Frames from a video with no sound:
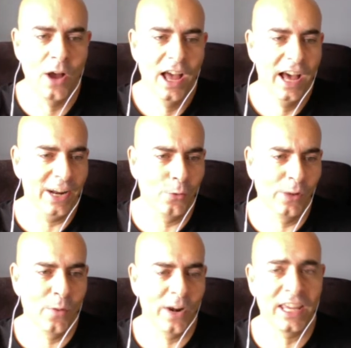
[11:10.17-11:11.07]
and I don't really
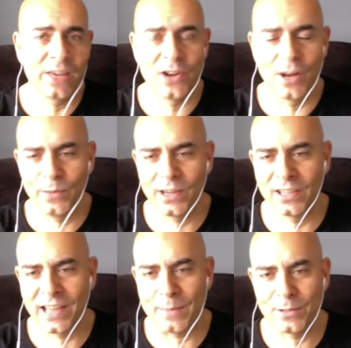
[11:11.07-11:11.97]
want to give it up because
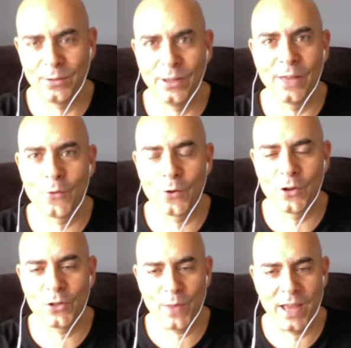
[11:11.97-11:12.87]
I absolutely love going to
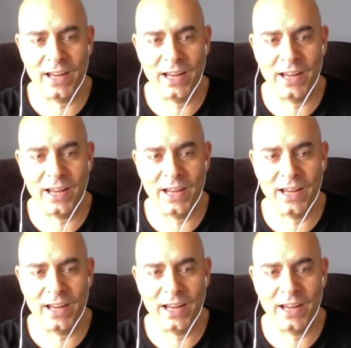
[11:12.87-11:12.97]
Japan.